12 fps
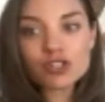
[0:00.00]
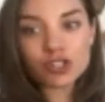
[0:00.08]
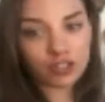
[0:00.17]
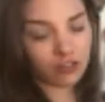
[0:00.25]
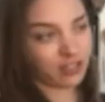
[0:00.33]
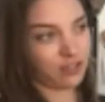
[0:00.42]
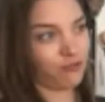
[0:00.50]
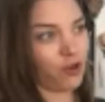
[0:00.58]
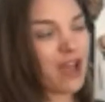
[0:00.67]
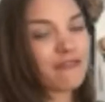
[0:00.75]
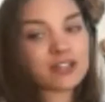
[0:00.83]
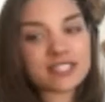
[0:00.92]
looking for,
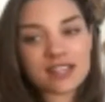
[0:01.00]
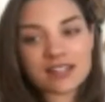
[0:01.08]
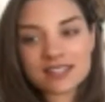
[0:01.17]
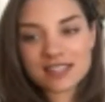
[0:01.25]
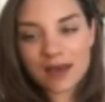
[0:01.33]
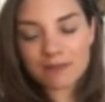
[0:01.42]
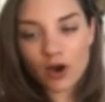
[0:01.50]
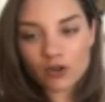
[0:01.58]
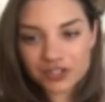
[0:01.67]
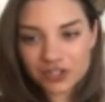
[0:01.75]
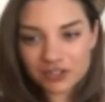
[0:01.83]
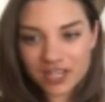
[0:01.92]
ever since that
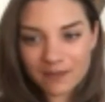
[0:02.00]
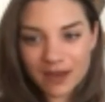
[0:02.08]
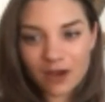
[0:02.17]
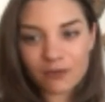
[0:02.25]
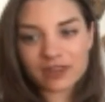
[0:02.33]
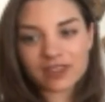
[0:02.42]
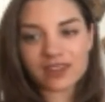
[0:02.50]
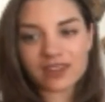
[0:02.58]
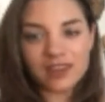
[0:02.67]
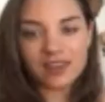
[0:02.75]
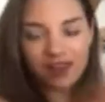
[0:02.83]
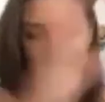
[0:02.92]
poster came out with like
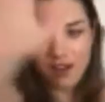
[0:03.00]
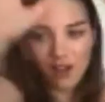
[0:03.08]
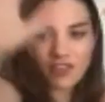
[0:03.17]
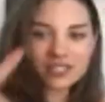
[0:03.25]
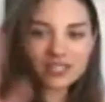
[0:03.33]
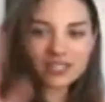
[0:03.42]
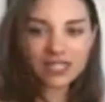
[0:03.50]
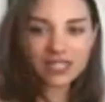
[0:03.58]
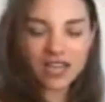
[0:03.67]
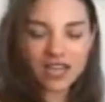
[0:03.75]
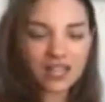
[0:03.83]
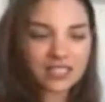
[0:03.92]
all the neon
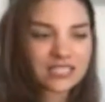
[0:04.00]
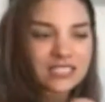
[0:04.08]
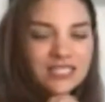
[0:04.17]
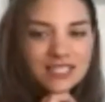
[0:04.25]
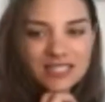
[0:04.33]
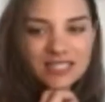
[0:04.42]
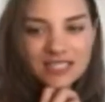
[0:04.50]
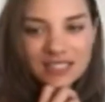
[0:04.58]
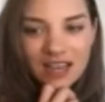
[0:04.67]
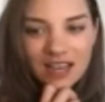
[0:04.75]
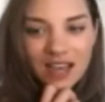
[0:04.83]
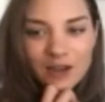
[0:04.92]
colors,
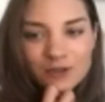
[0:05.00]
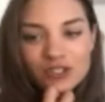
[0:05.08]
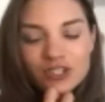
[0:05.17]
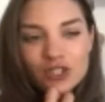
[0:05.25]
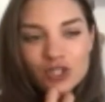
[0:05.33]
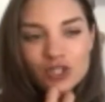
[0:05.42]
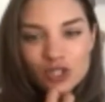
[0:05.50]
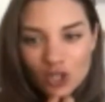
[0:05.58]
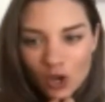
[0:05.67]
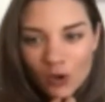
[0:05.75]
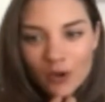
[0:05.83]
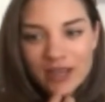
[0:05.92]
I was
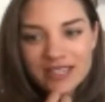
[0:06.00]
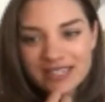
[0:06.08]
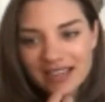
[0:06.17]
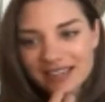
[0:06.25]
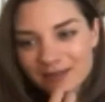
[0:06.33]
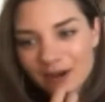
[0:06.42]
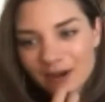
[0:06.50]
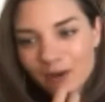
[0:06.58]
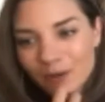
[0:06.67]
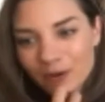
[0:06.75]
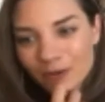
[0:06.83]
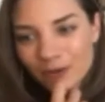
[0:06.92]
so excited about
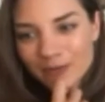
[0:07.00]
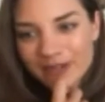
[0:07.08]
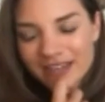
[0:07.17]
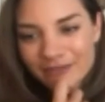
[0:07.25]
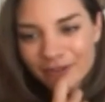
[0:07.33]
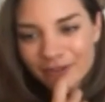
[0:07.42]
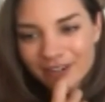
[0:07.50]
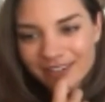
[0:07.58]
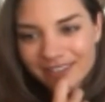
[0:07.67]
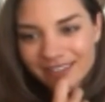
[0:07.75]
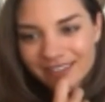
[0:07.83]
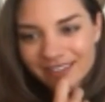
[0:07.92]
Wonder Woman 84.
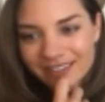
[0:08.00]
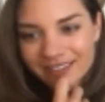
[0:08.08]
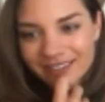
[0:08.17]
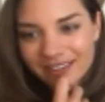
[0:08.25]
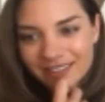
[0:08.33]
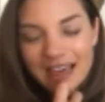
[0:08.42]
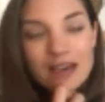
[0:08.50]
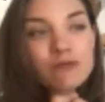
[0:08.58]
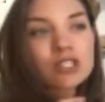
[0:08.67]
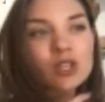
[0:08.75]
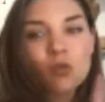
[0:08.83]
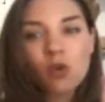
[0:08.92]
That
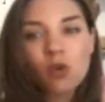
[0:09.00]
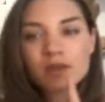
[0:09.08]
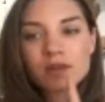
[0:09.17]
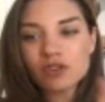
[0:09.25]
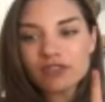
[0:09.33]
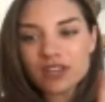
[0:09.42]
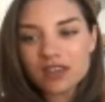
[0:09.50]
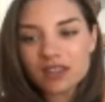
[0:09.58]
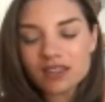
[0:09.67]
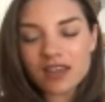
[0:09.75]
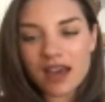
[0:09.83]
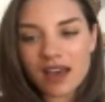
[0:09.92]
was the one movie
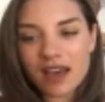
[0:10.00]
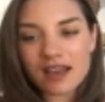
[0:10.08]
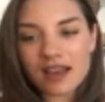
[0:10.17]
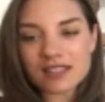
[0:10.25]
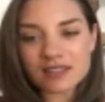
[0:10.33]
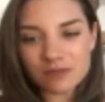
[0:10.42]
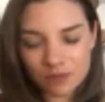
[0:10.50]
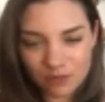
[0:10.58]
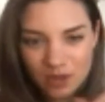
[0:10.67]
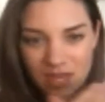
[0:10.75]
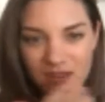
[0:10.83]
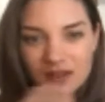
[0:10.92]
that has
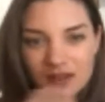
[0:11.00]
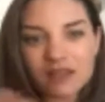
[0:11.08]
been,